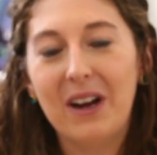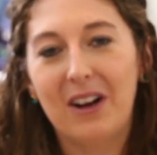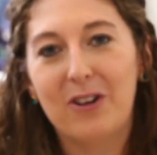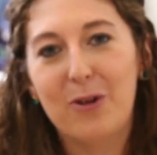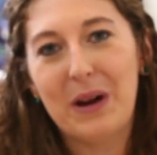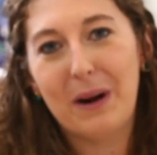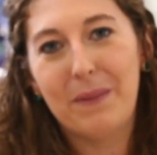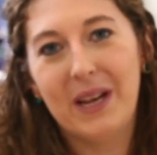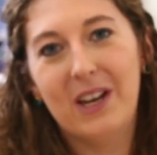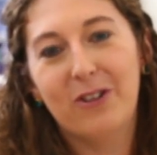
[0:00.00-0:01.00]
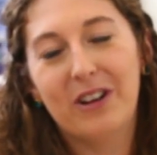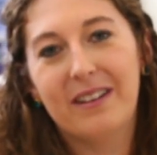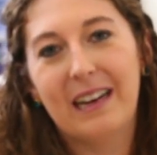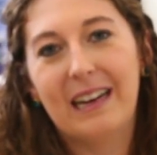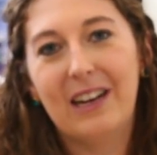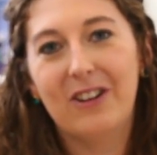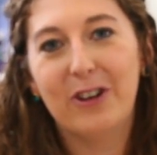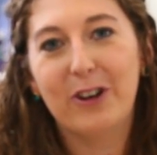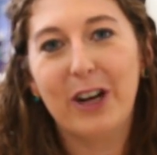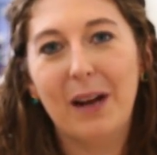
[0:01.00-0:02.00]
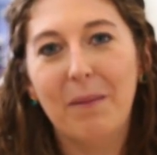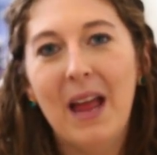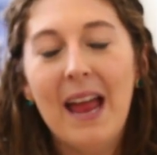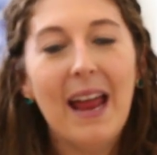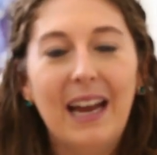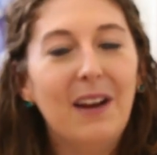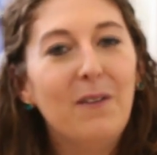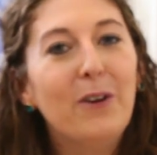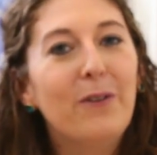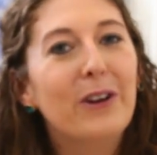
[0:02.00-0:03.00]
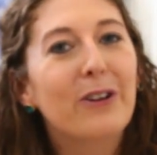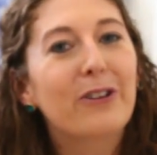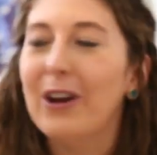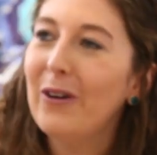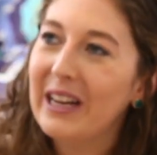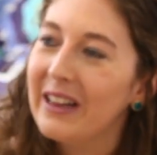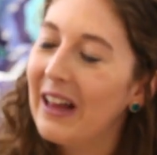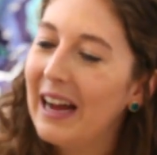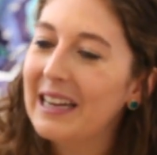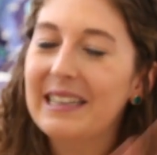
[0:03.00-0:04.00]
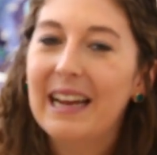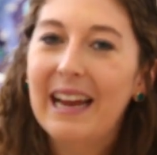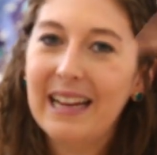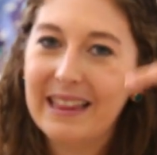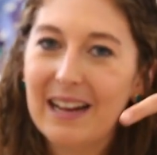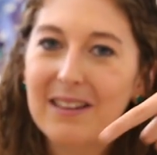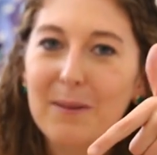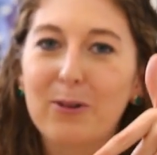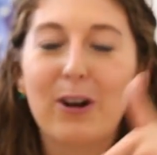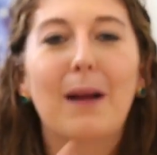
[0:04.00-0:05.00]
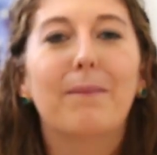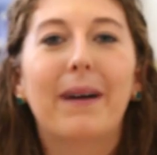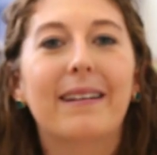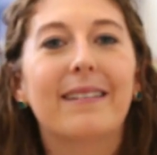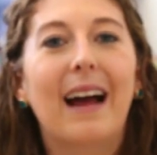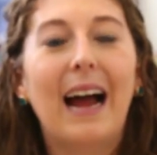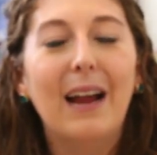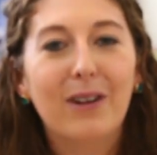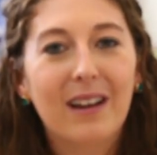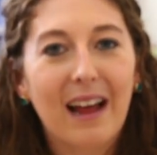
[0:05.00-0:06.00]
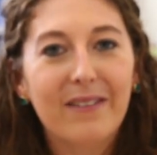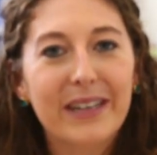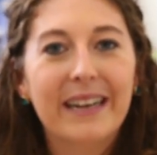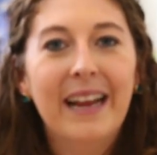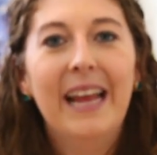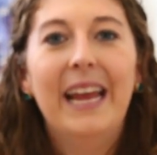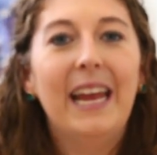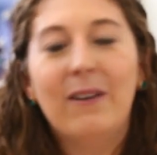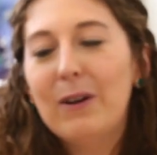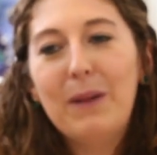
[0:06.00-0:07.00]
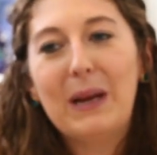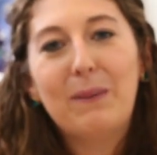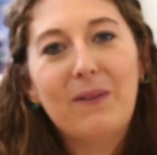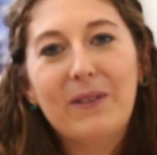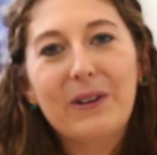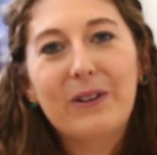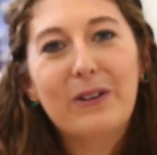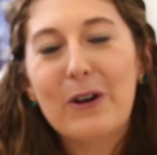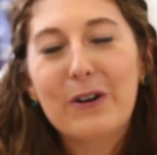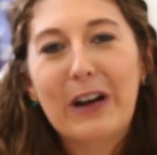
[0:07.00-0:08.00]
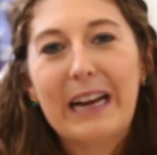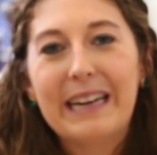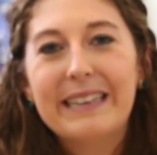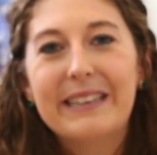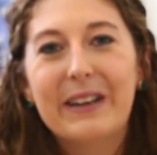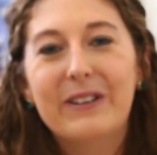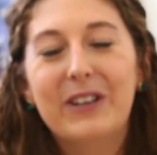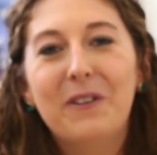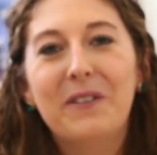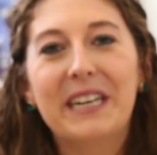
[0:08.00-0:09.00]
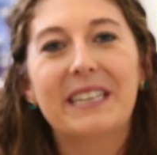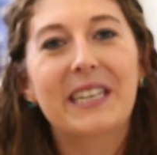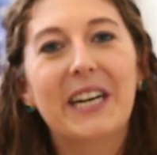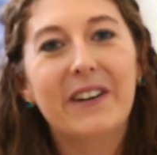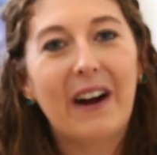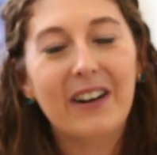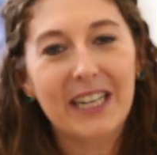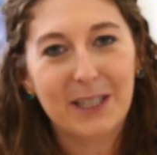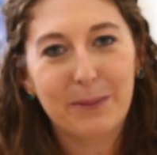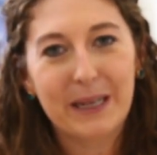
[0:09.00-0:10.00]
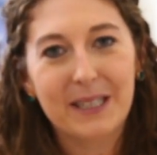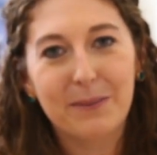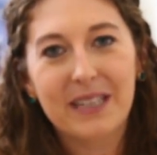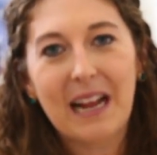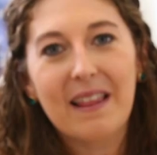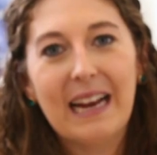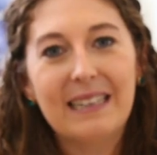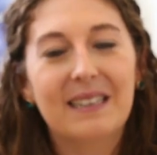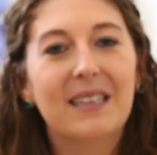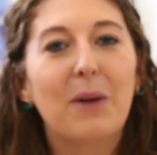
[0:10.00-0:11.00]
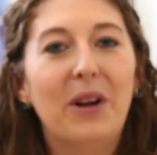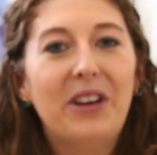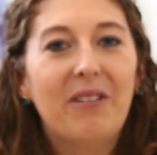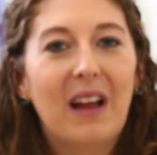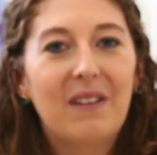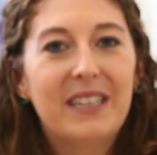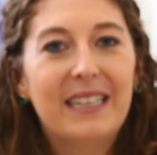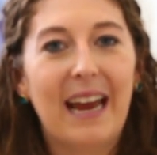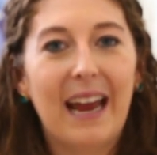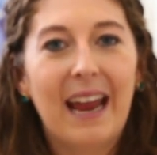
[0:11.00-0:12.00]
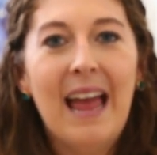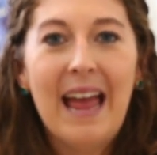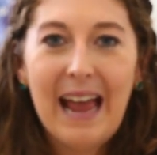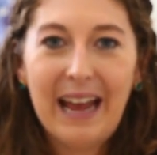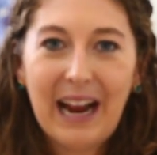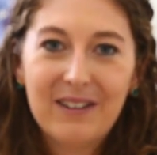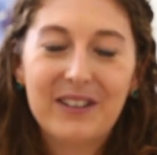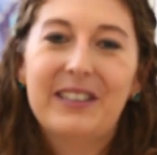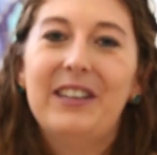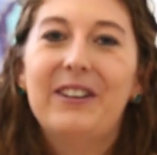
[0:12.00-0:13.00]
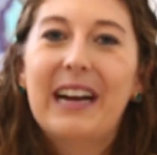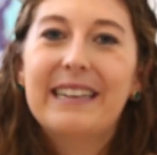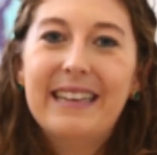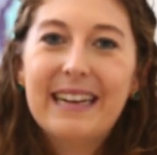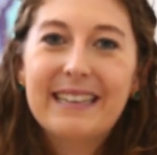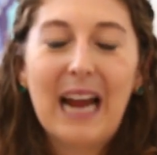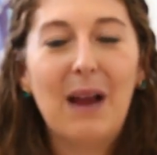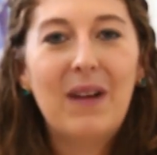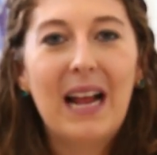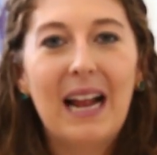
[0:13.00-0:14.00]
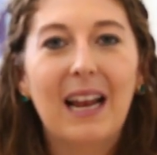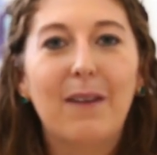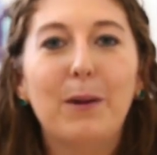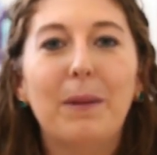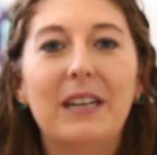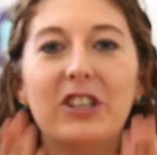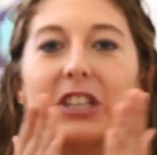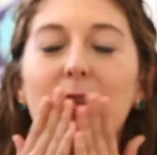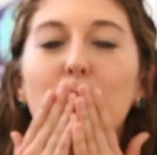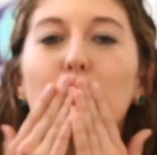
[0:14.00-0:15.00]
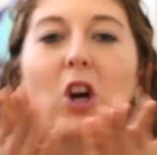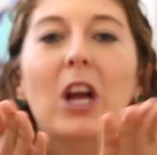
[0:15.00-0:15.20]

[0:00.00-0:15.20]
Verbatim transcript: me on Twitter, Pinterest, and Instagram. And if you feel so inclined, hit that subscribe button. I would love it. It would make me feel so great. So don't forget to go out and spread some sunlight to someone you love today. And I will see you guys next time. Love you bunches.